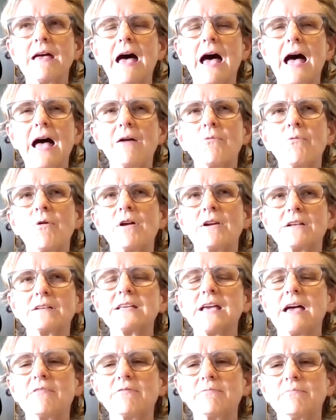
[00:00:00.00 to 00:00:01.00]
I wanted to
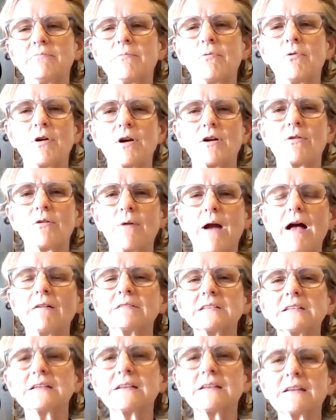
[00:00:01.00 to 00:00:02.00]
have more
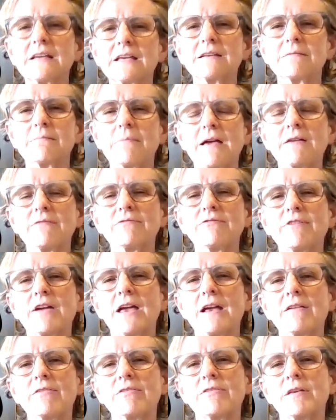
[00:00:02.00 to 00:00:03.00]
grounding in my
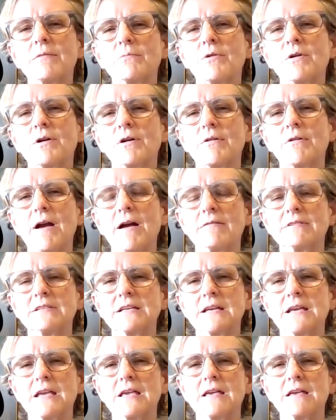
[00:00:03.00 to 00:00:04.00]
faith and more
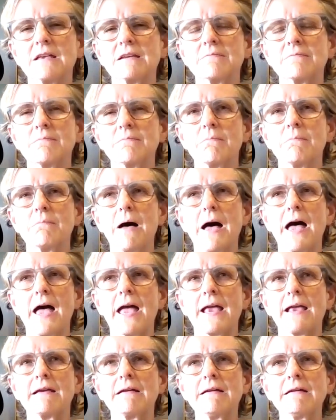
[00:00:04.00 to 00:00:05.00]
grounding in
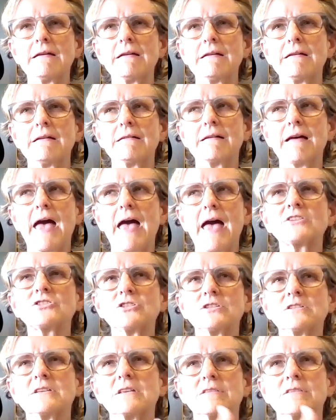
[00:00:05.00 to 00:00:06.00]
my
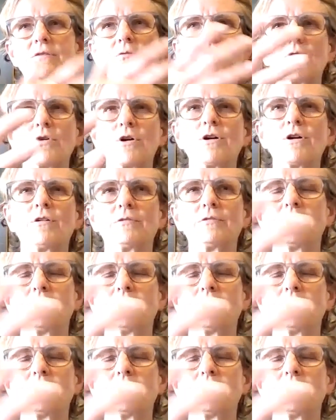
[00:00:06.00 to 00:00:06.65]
actions in the world